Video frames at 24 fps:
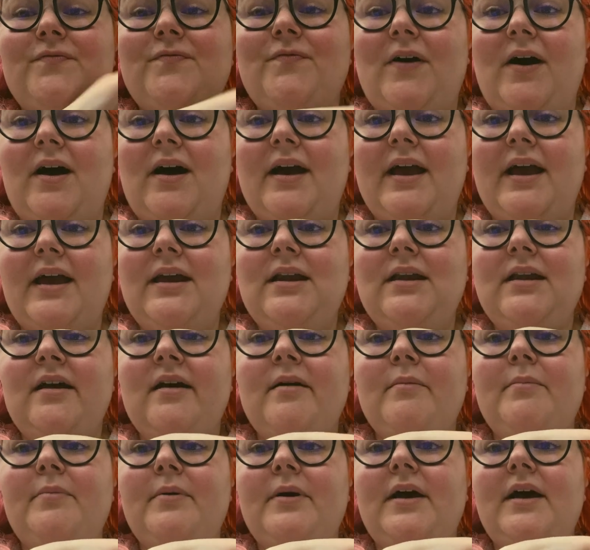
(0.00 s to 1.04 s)
fine,
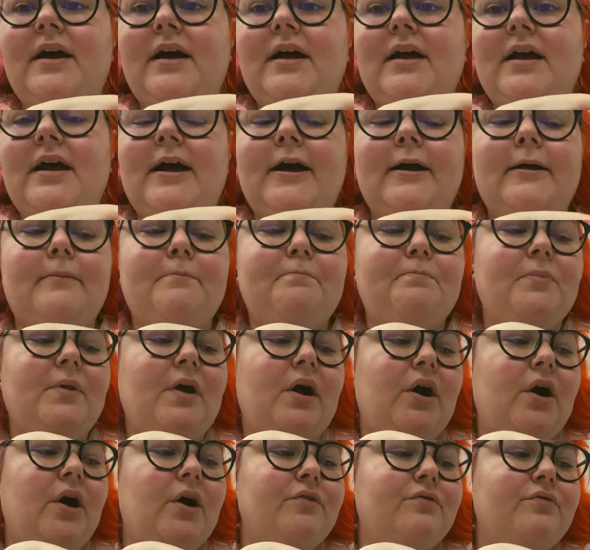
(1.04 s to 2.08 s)
but um,
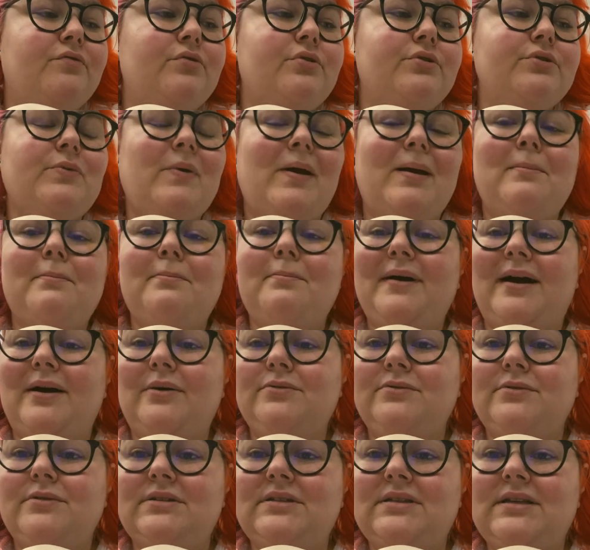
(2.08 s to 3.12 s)
our floor is quite
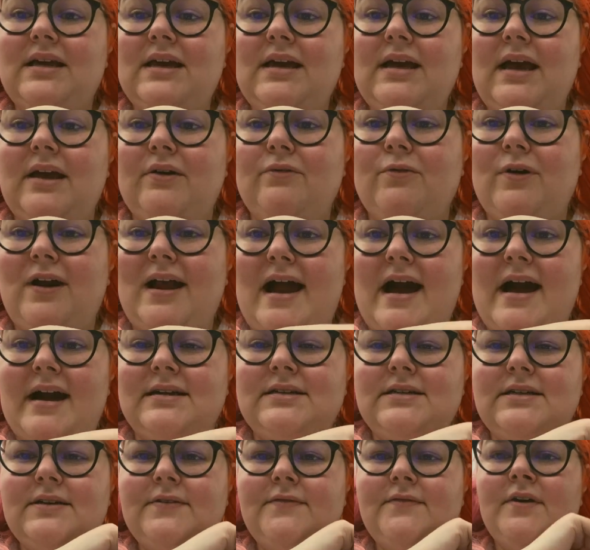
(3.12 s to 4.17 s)
bouncy and
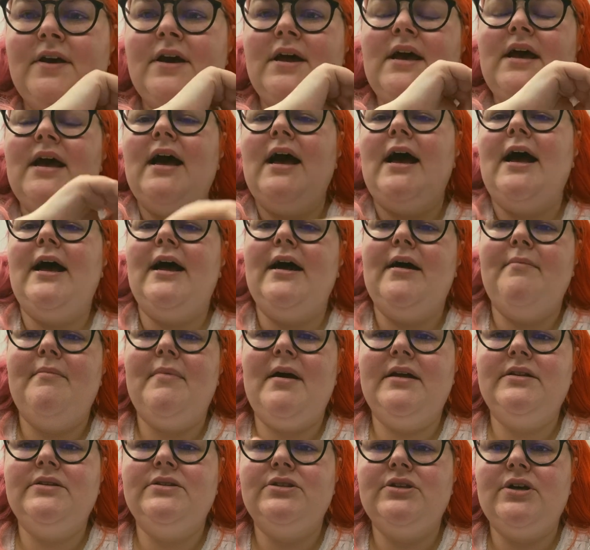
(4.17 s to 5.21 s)
reactive. Um,
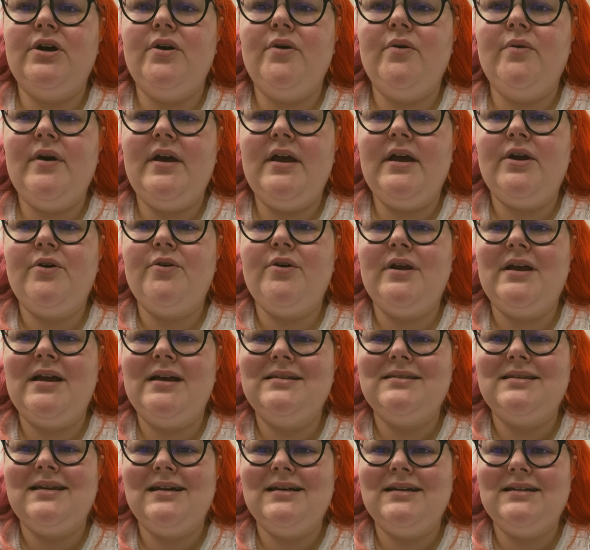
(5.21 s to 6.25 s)
and so it
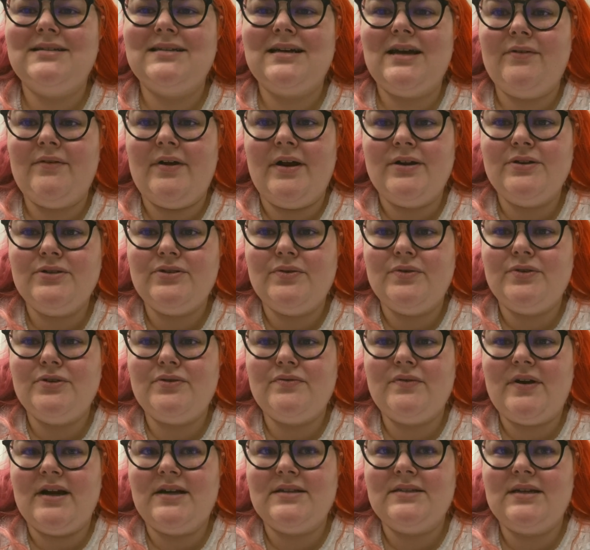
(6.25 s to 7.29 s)
creates like a Tyrannosaurus
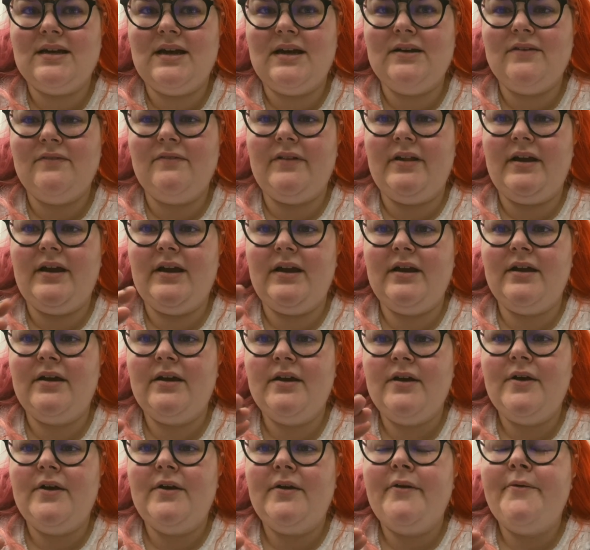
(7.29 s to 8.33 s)
Rex kind of like
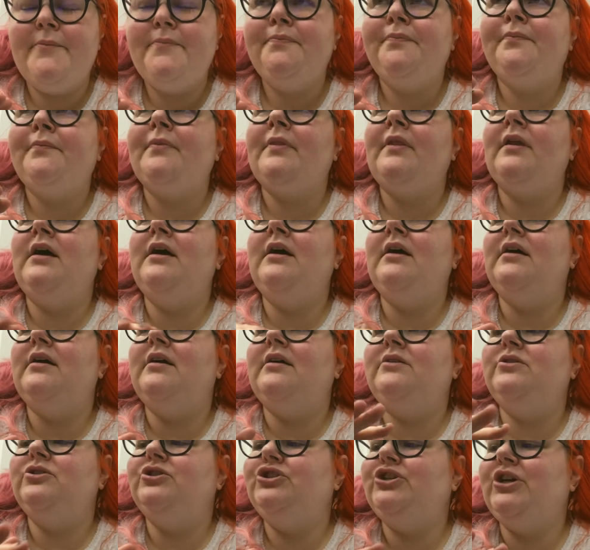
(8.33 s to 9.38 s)

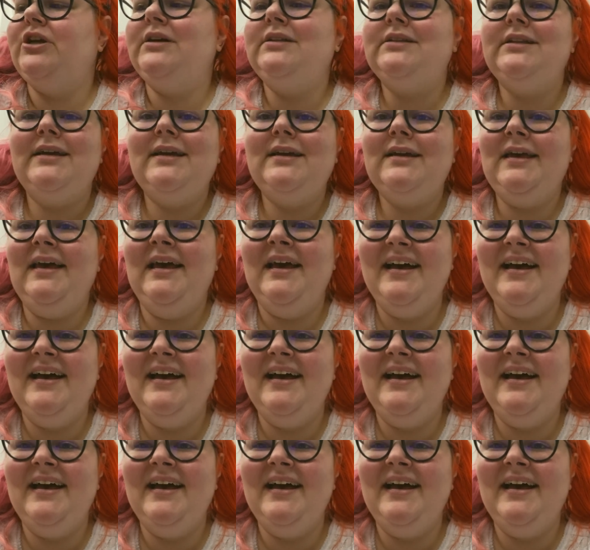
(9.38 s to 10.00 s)
uh, jiggling